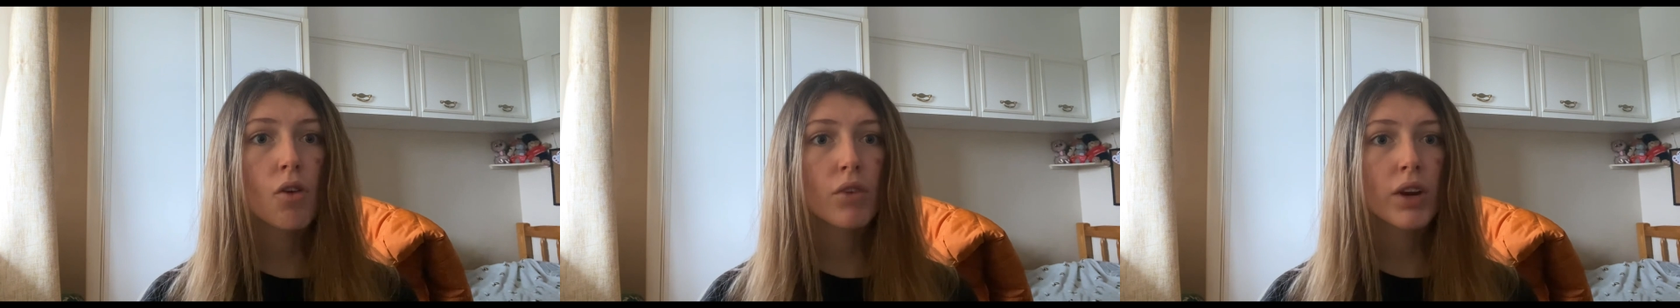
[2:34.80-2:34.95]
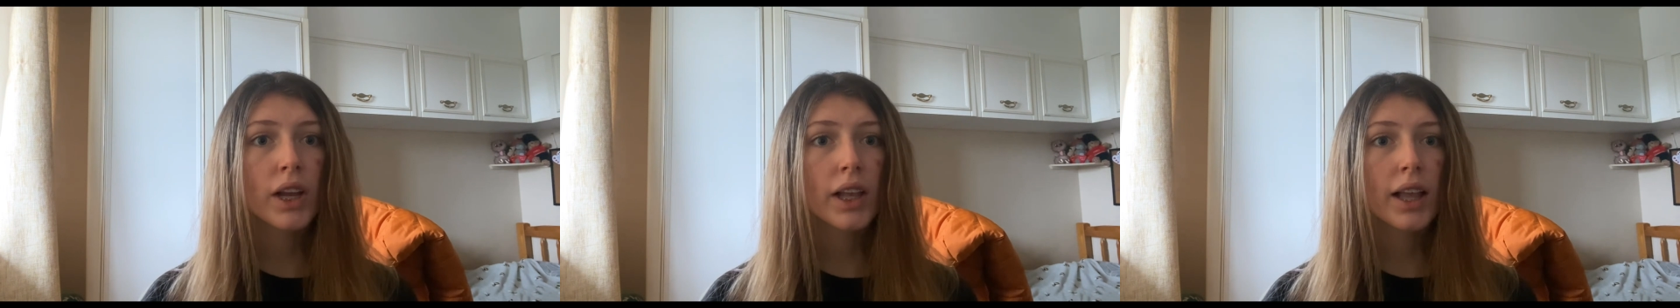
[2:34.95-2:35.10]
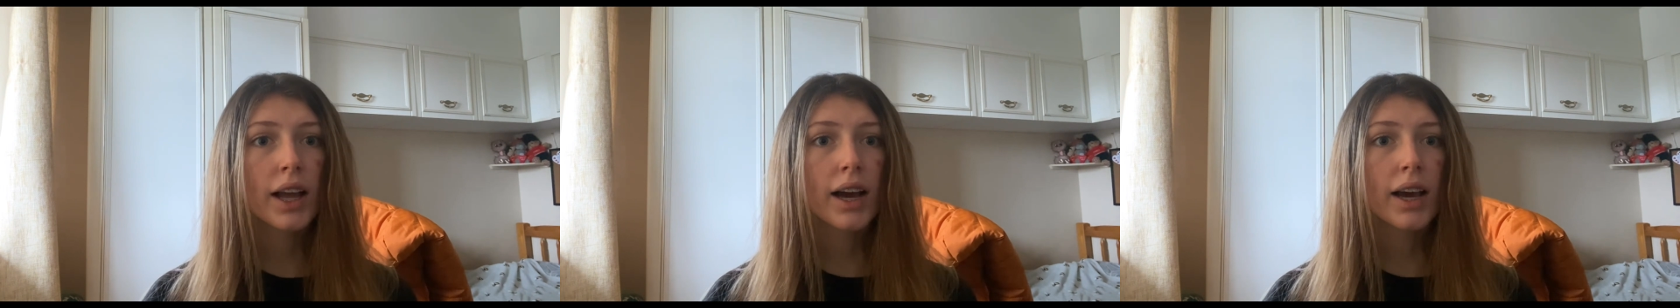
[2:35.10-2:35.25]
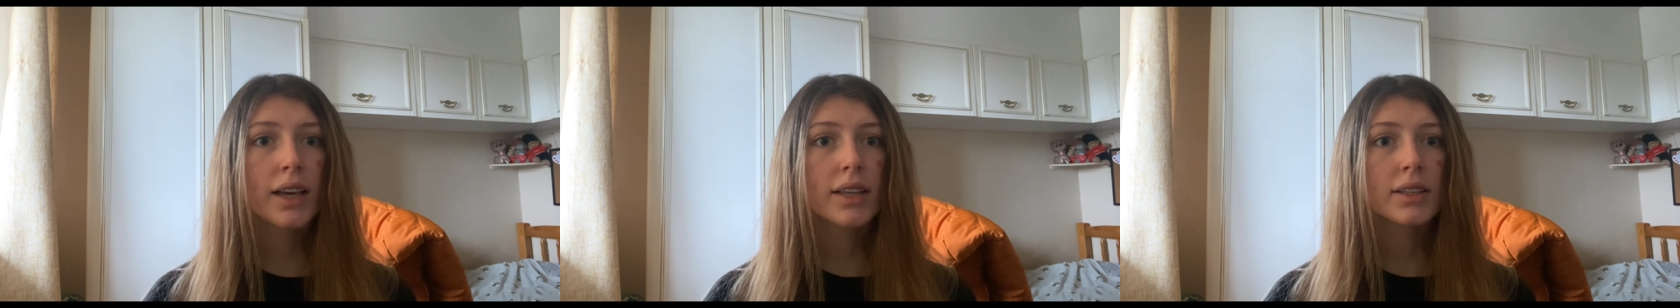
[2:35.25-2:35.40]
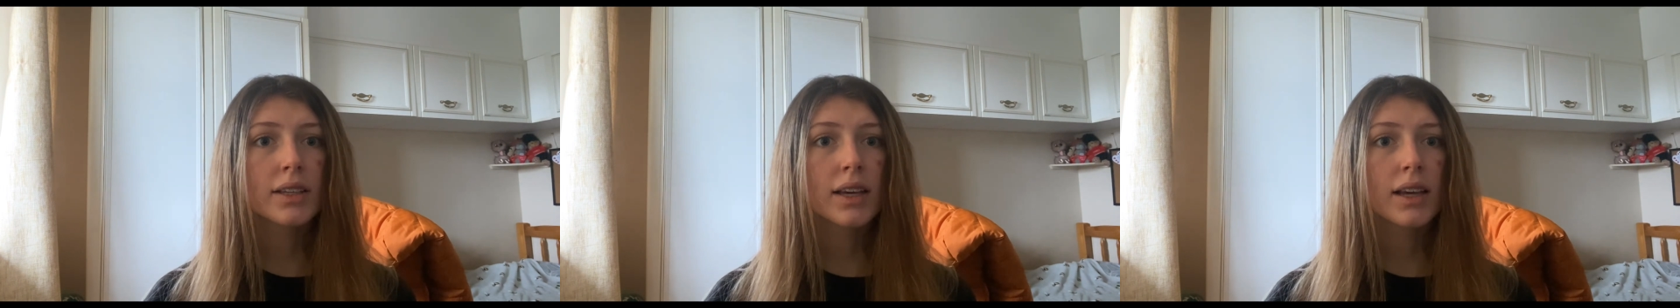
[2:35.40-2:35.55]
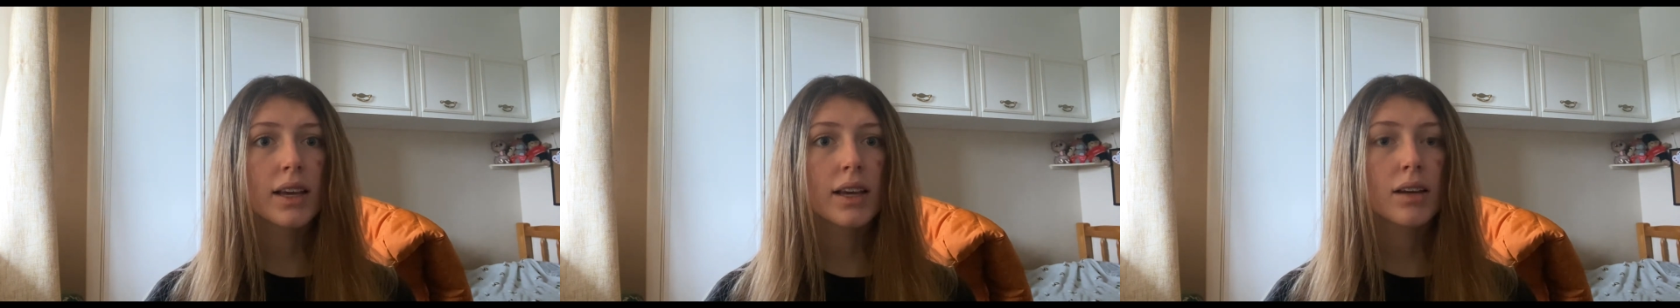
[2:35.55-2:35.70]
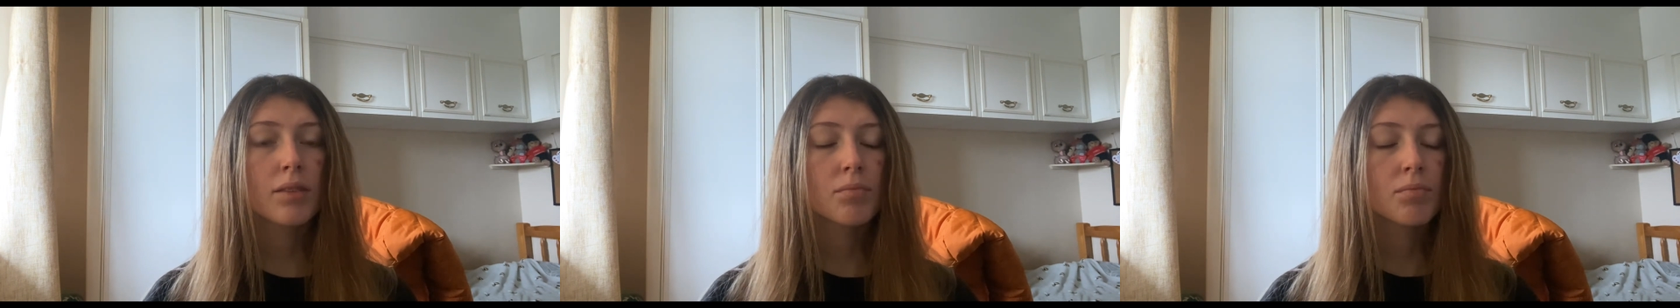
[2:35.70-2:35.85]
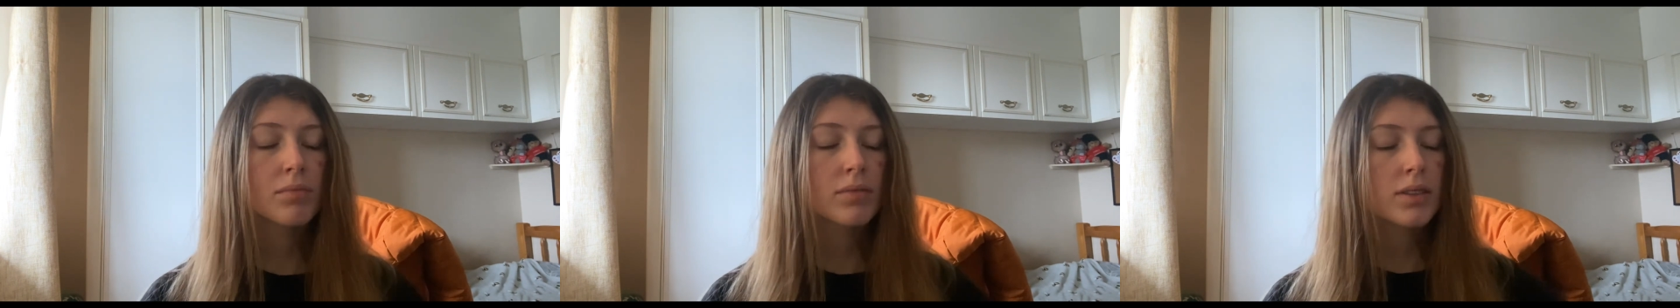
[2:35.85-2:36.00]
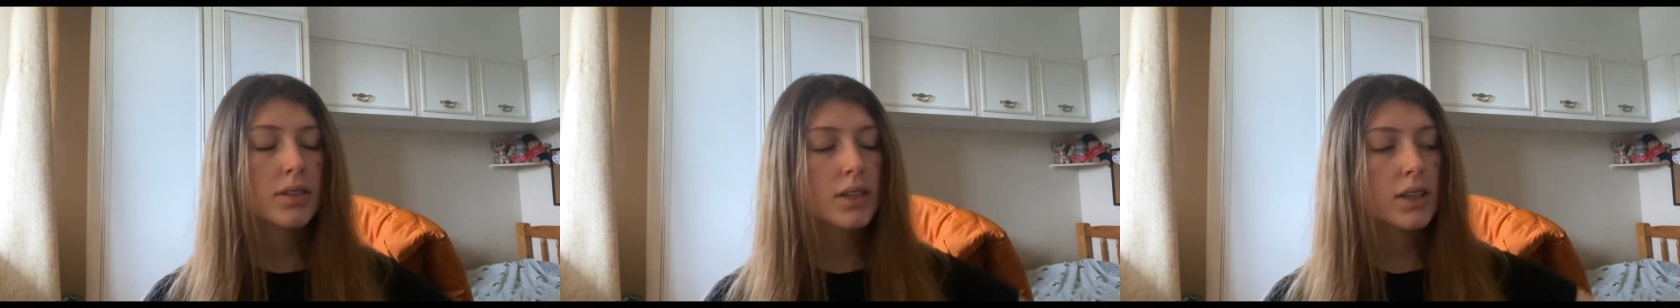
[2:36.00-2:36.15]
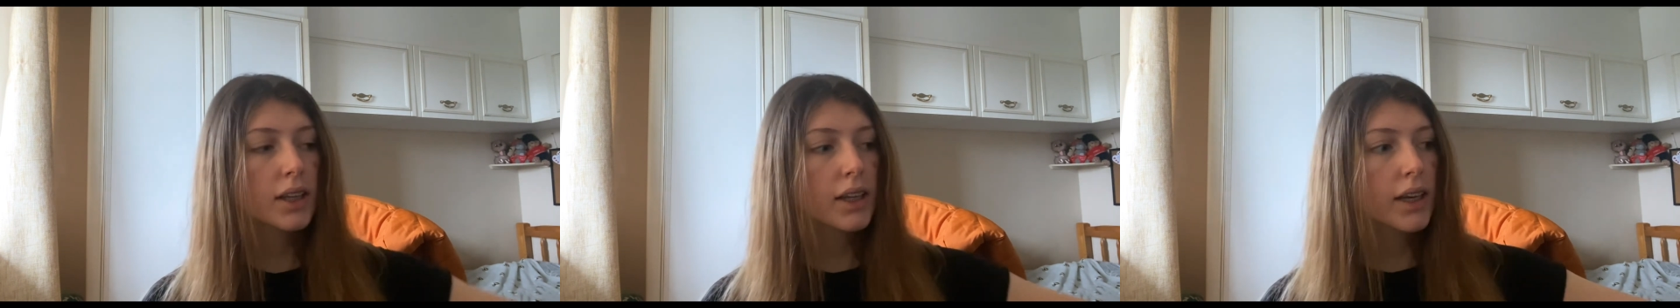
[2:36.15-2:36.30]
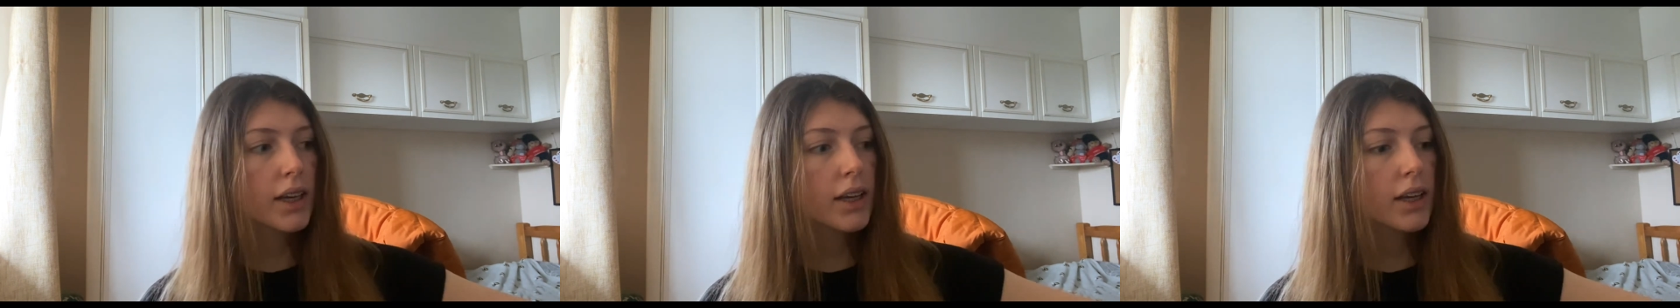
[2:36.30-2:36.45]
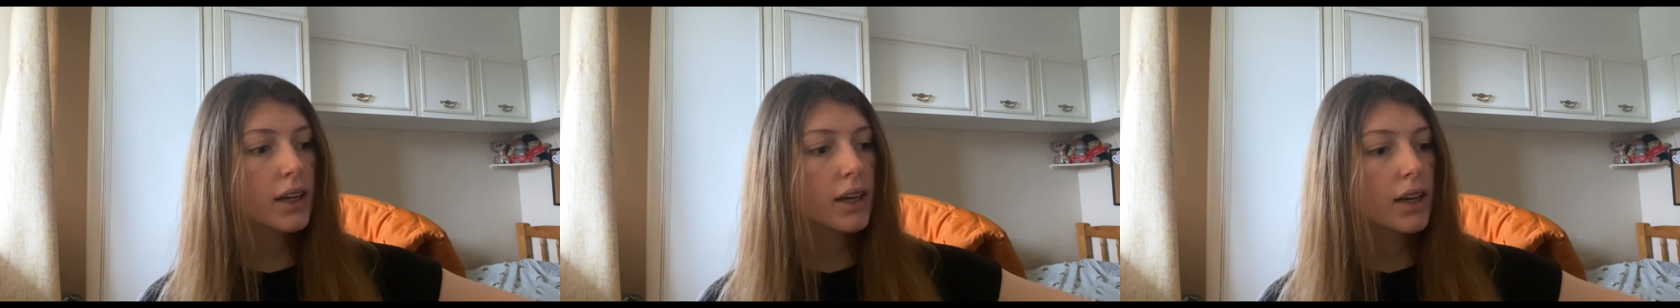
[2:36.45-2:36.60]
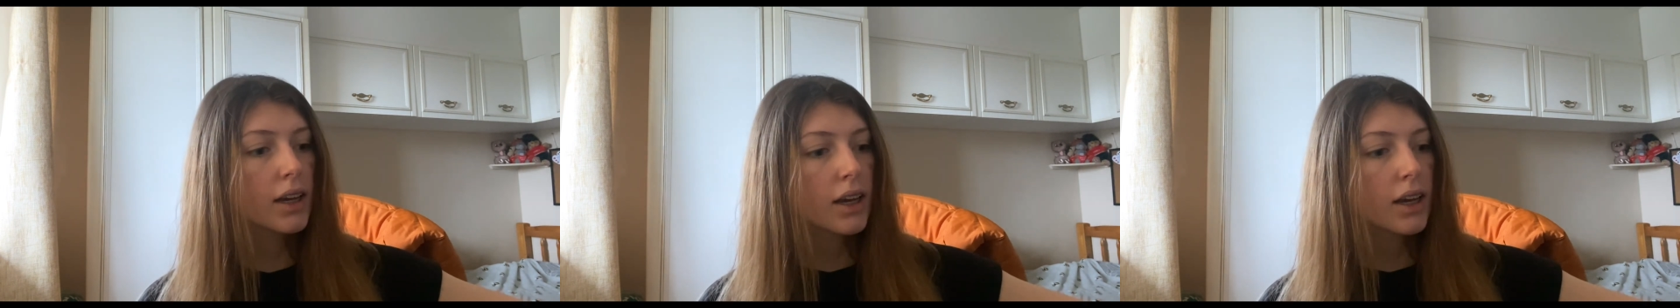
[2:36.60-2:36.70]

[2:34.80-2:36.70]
realising. Delete